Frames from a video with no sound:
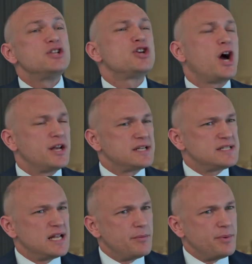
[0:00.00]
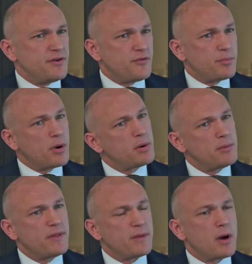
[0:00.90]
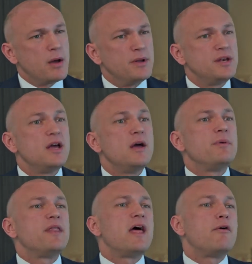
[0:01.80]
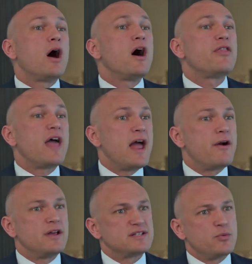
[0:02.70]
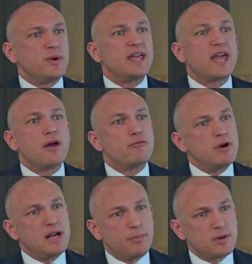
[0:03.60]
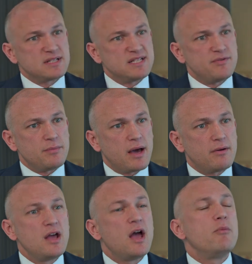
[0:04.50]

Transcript: China's still a bit of a problem at the moment, but there are other areas that we can get really positive about.